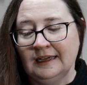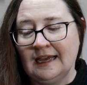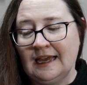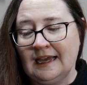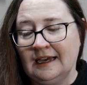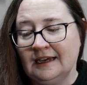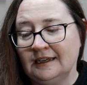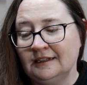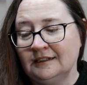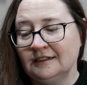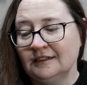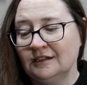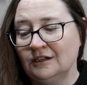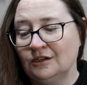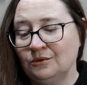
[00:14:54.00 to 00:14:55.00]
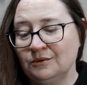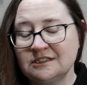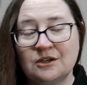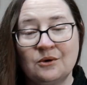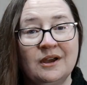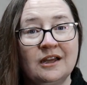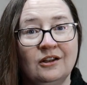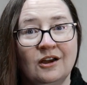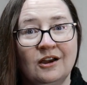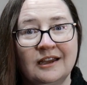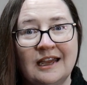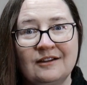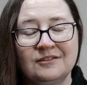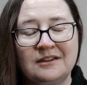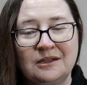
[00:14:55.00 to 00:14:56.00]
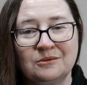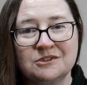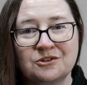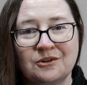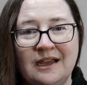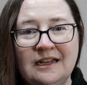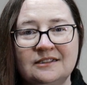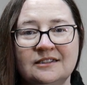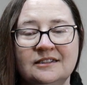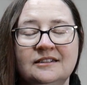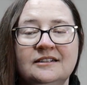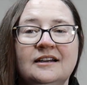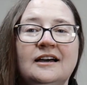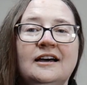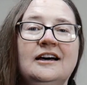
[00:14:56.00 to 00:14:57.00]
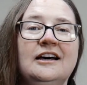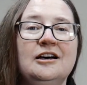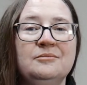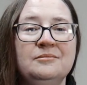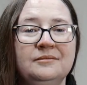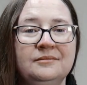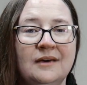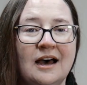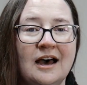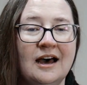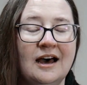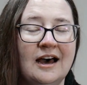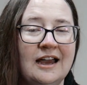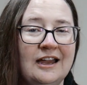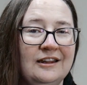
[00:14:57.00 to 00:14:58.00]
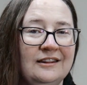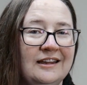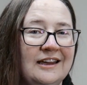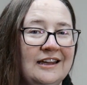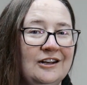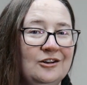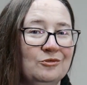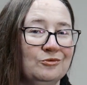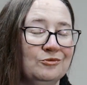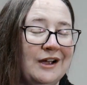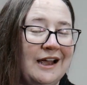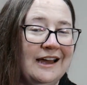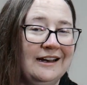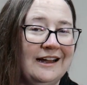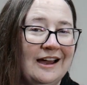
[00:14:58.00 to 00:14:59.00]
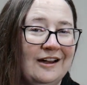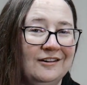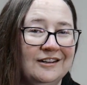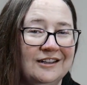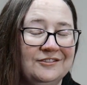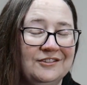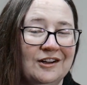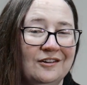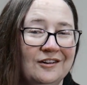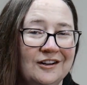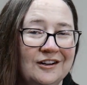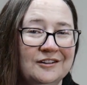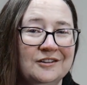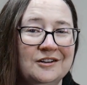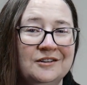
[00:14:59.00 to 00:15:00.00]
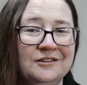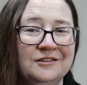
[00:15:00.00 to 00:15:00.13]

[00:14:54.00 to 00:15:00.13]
And was going along, everything was great. I then ran out of yarn